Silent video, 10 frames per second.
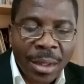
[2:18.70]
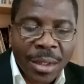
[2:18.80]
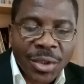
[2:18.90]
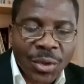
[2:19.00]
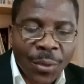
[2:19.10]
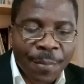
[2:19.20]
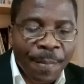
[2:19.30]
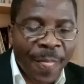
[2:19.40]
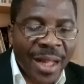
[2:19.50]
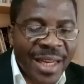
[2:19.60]
So
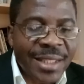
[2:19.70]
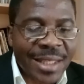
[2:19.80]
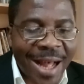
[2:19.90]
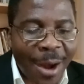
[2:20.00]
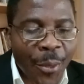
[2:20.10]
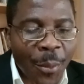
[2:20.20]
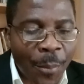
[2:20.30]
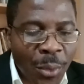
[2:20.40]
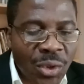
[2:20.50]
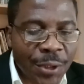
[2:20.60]
this is how you
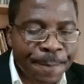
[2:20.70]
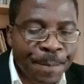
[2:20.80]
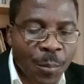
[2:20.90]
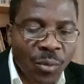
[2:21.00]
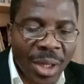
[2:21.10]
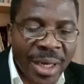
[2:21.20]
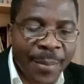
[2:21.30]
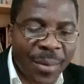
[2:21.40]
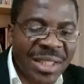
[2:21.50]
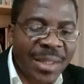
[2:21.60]
put the
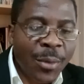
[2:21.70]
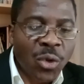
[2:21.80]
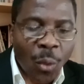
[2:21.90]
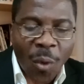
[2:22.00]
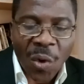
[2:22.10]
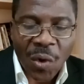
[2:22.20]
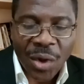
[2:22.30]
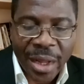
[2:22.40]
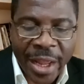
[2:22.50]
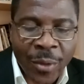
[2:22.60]
principle to work
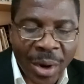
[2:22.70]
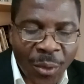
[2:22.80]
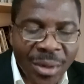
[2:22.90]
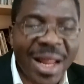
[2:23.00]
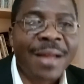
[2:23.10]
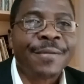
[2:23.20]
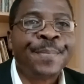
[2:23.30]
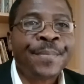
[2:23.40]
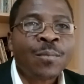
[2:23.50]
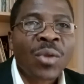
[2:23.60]
in your own life.
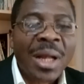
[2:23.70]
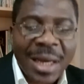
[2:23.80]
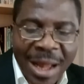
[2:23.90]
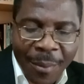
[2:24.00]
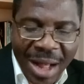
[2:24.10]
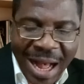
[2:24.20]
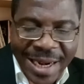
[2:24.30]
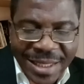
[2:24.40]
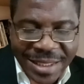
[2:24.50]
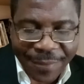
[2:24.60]
Now,
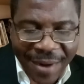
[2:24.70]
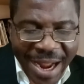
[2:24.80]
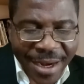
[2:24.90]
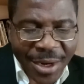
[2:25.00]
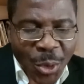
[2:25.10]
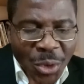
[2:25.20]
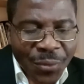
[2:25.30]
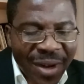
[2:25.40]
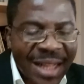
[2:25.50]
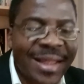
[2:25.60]
identify those
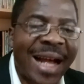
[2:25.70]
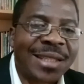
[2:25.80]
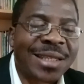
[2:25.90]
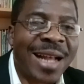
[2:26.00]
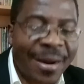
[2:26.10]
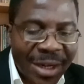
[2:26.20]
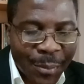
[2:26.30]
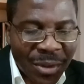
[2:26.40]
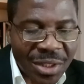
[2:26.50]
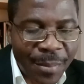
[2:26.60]
very tasks and
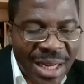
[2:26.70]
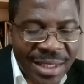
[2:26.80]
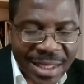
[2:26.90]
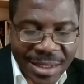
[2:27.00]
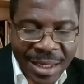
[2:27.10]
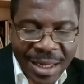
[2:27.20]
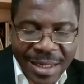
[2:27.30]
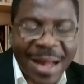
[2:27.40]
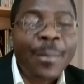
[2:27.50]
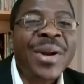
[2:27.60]
responsibilities
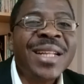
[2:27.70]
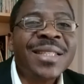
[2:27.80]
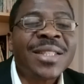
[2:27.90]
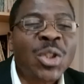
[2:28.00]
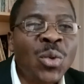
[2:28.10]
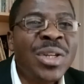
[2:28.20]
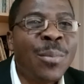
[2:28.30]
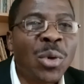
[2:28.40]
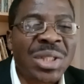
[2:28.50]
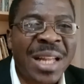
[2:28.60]
that brings you the
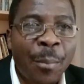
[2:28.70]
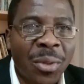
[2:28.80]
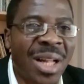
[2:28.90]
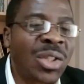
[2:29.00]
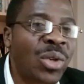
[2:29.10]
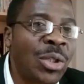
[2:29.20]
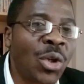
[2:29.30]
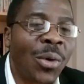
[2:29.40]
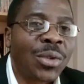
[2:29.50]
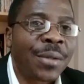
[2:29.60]
most important
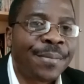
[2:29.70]
result.